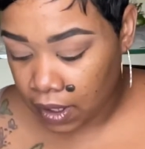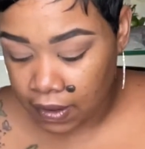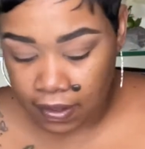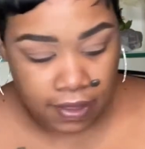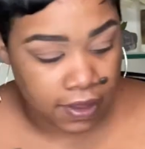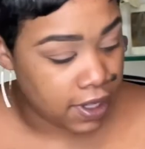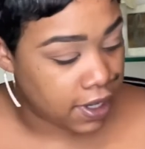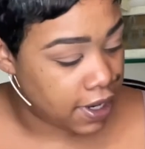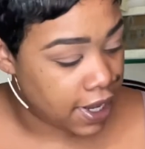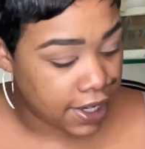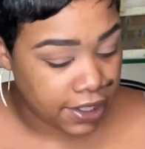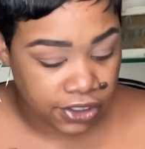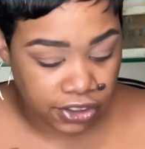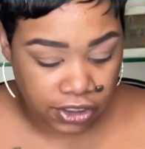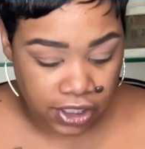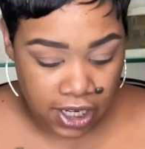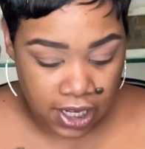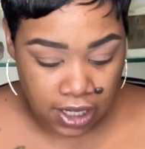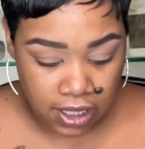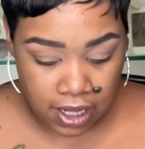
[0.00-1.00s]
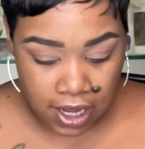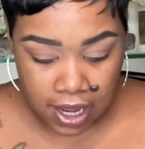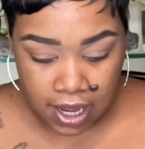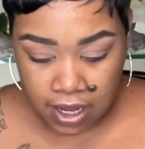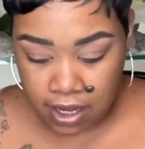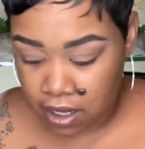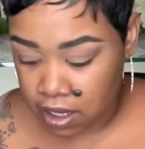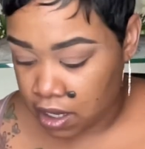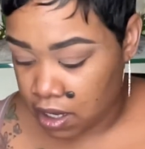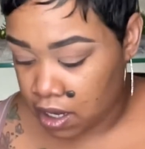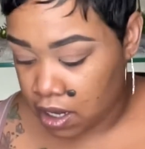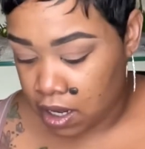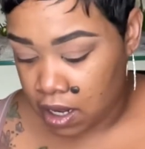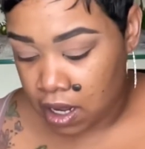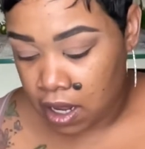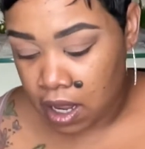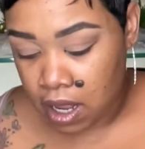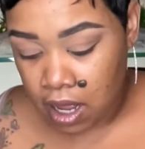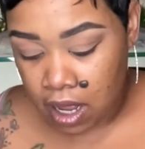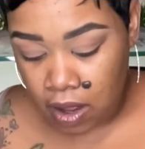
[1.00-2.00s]
The next shade that
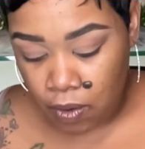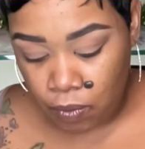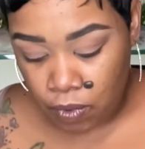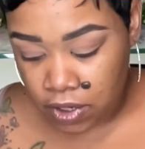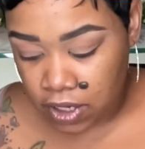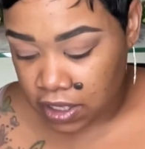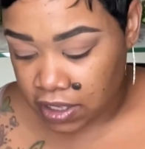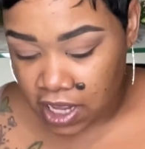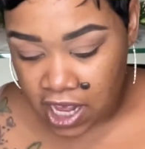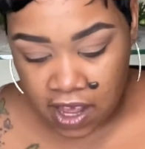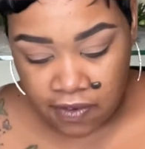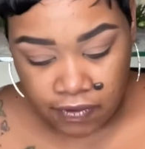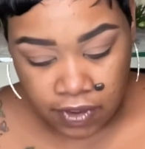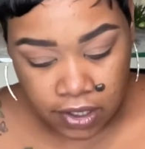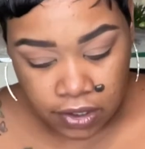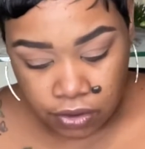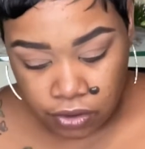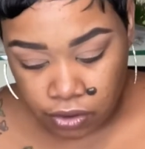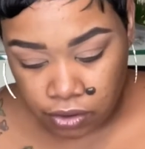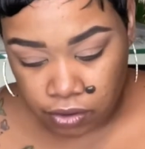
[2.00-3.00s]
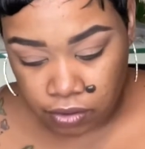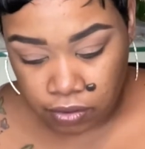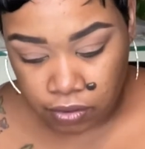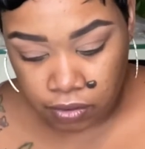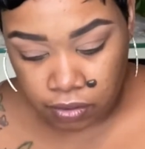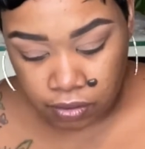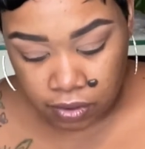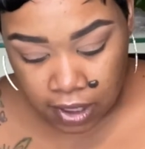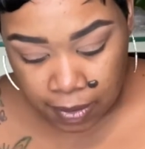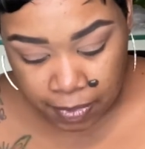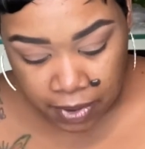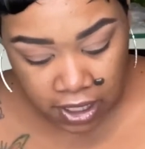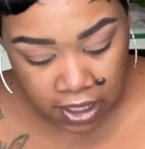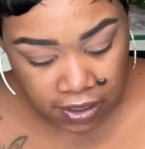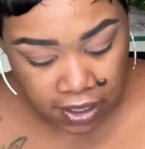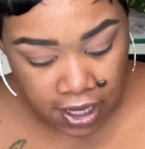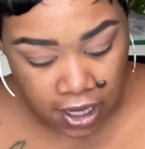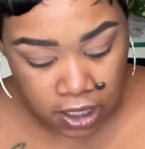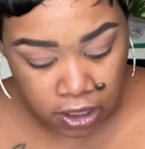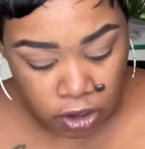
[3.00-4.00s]
I want to dive into, I'm going to
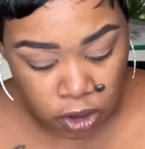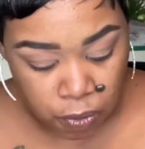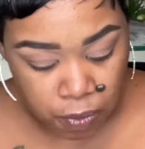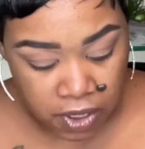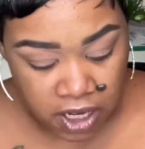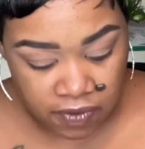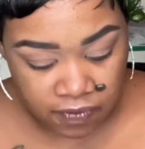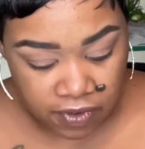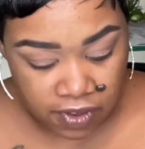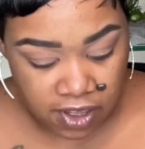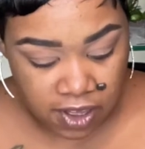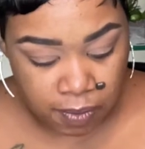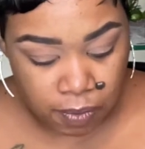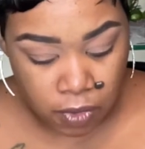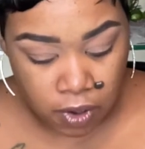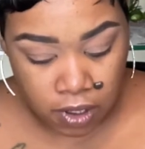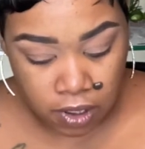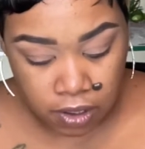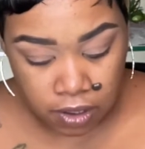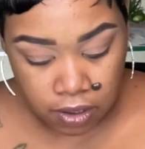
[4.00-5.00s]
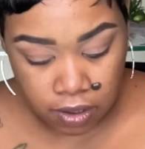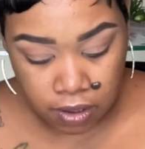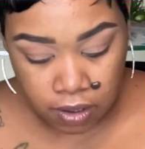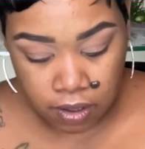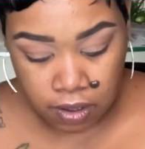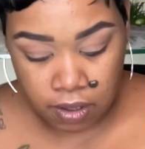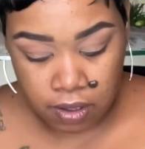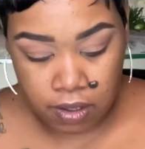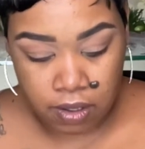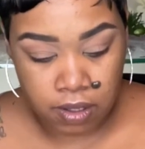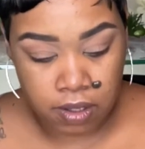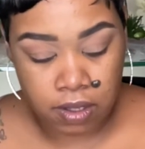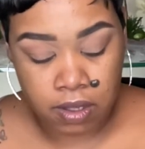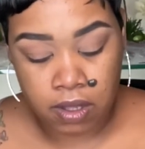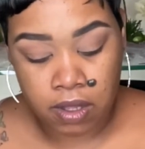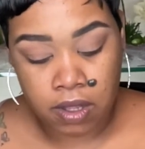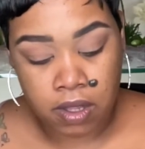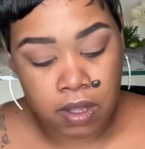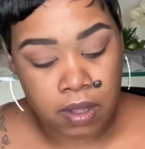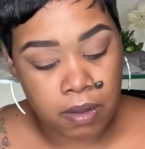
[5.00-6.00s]
take a little bit of a smaller
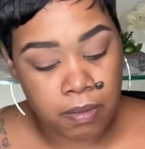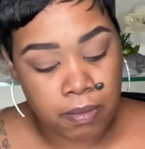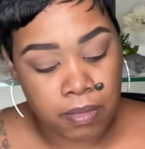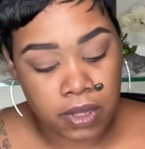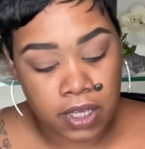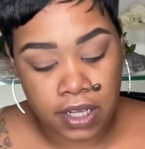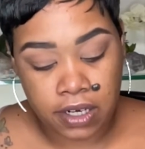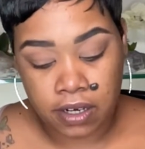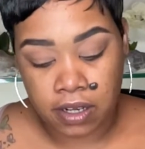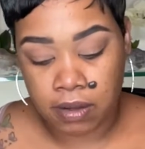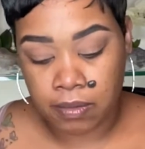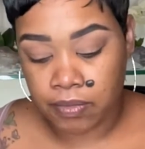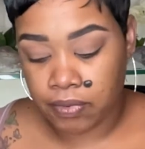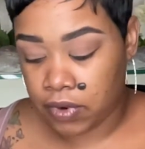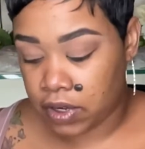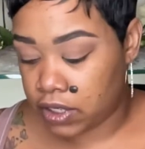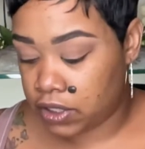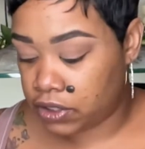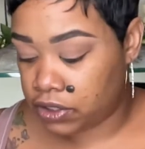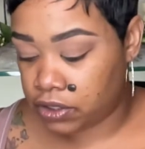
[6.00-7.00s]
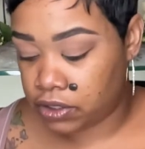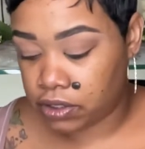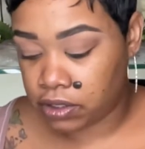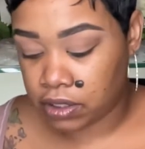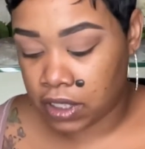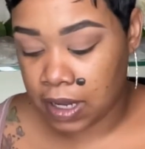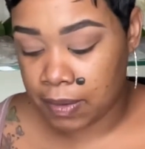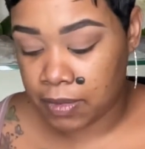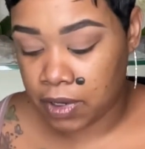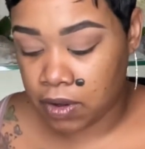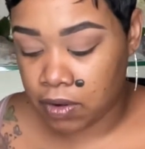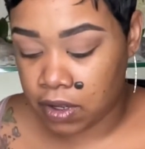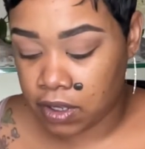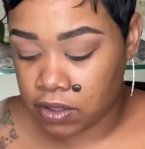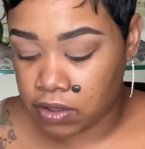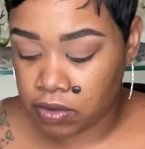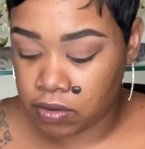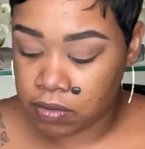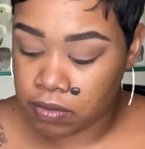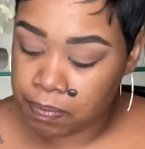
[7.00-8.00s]
blending brush. I'm going
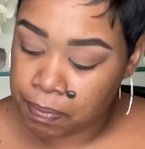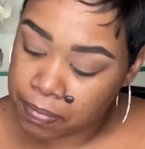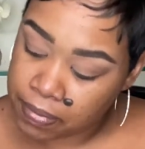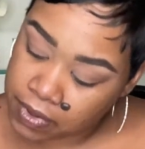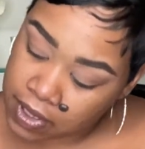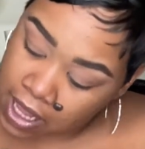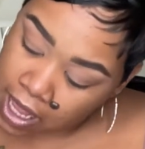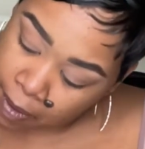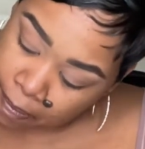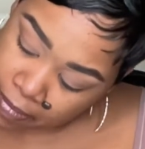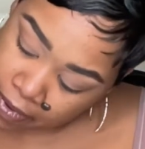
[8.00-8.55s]
to tap